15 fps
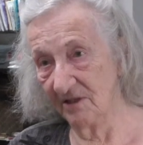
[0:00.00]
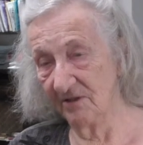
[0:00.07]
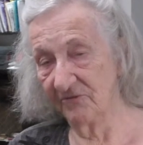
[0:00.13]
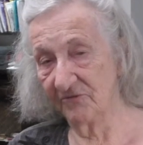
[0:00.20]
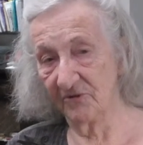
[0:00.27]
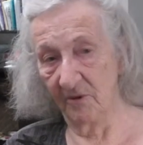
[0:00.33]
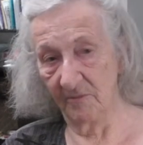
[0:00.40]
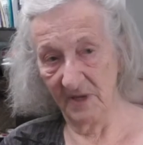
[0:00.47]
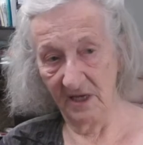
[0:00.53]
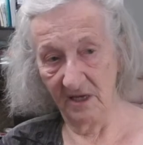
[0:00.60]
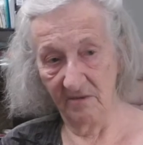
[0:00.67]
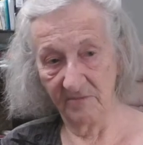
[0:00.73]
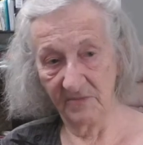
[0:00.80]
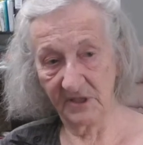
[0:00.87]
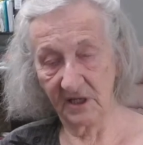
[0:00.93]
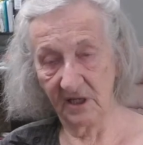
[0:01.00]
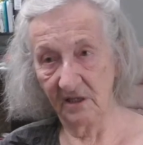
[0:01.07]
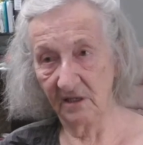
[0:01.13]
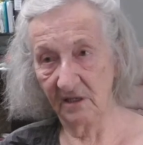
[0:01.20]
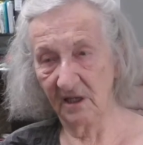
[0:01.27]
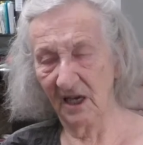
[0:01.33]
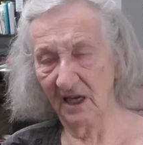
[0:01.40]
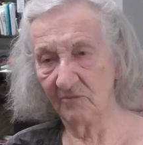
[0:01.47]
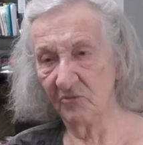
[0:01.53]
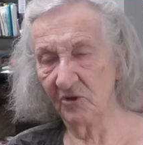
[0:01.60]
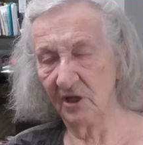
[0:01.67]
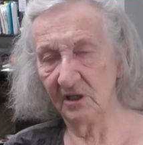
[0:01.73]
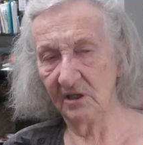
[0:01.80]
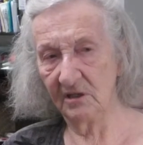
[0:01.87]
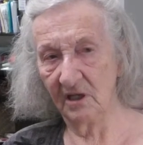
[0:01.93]
from him saying, I'm
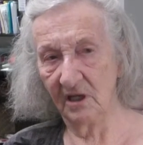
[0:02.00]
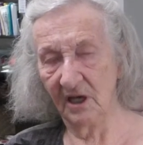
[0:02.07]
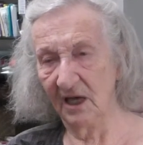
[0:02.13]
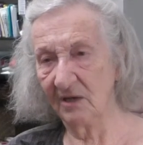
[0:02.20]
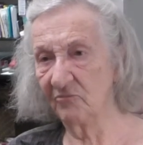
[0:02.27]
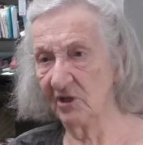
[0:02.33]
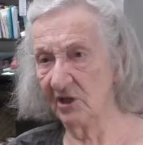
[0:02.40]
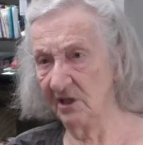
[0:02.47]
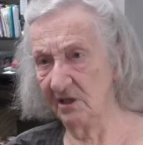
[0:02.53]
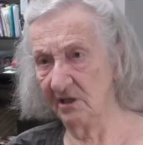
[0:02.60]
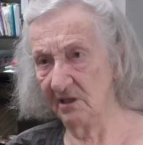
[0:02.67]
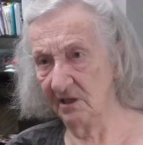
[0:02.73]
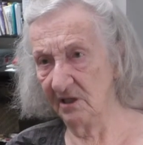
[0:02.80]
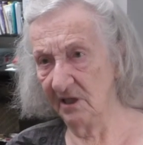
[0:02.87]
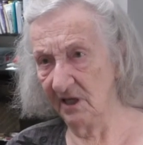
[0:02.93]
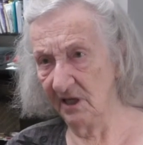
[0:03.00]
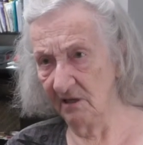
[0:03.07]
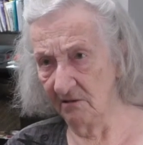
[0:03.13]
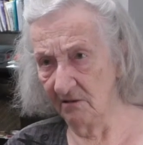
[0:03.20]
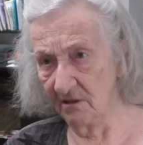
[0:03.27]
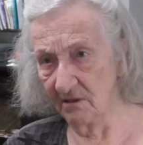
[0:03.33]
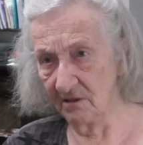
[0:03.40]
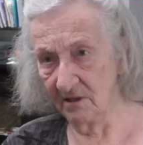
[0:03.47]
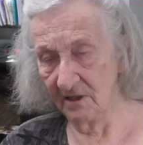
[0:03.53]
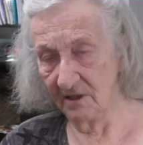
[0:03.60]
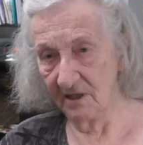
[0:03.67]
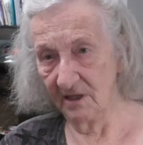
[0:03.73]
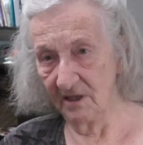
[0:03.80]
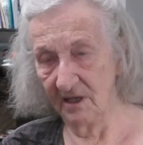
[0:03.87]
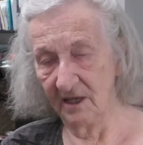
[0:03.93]
really ill
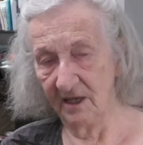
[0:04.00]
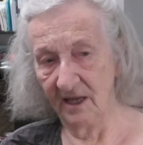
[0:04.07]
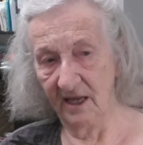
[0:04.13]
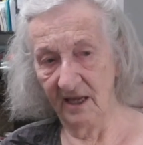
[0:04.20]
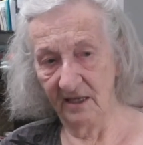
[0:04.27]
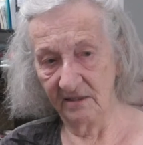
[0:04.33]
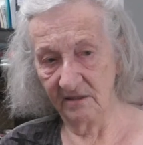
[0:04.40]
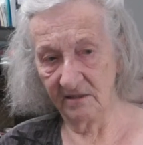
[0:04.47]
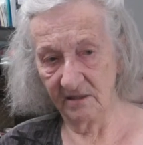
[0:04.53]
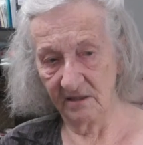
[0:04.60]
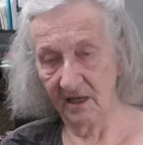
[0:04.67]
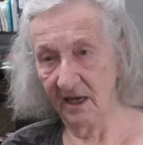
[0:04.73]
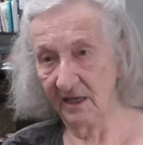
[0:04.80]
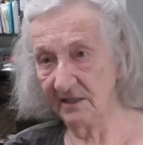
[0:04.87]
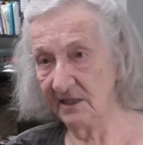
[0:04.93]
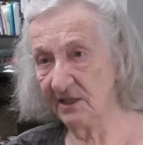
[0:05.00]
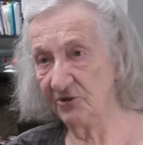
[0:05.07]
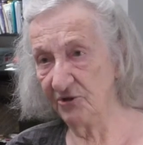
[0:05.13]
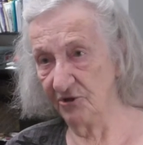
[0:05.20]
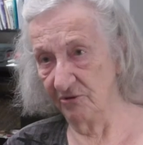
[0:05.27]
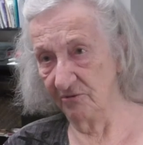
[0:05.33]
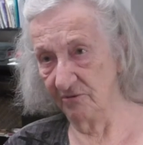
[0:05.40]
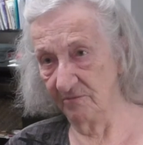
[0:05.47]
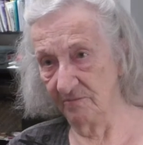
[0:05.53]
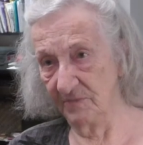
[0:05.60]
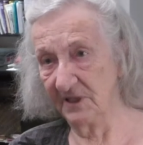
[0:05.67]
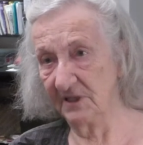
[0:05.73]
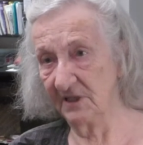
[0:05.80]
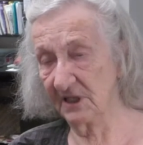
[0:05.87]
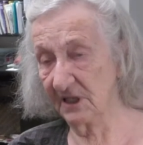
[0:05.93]
and I need you,
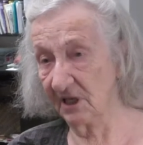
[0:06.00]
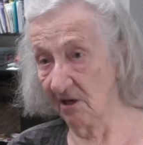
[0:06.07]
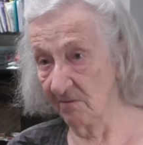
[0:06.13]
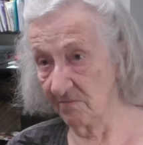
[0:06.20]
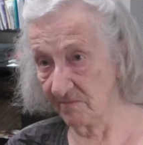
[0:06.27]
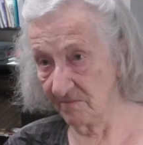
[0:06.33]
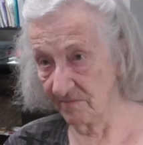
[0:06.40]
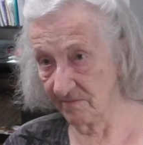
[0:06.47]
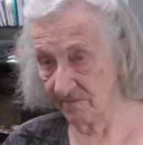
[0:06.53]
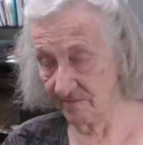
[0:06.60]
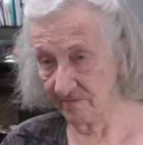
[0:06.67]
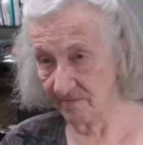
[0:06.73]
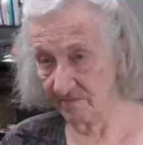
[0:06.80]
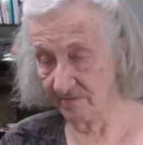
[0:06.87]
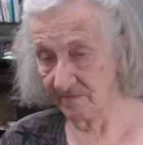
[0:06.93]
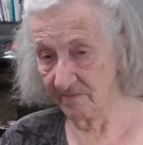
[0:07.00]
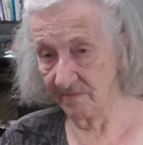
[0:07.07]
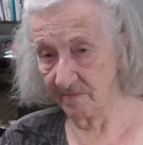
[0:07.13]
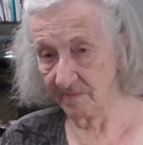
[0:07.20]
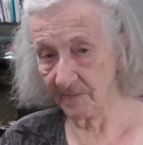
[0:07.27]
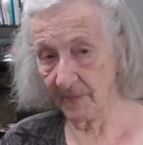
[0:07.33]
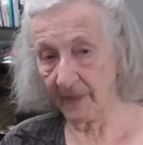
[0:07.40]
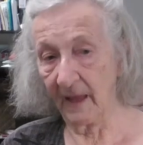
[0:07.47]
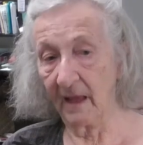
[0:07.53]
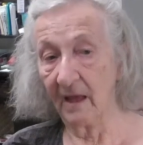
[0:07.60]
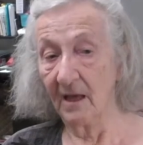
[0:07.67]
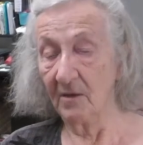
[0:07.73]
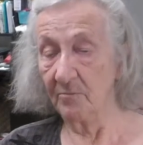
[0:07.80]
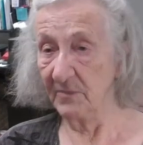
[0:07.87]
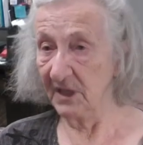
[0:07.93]
please come.
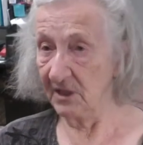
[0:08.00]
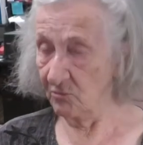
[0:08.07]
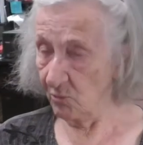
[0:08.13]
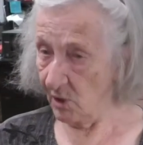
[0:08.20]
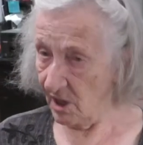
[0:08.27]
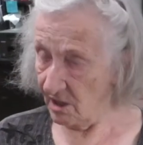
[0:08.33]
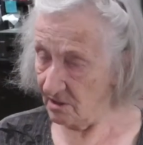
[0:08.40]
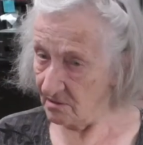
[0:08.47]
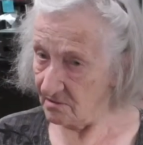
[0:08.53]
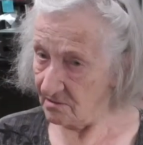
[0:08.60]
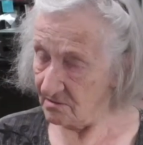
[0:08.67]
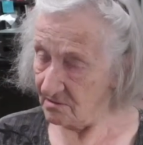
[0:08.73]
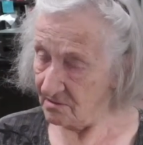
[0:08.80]
Meanwhile,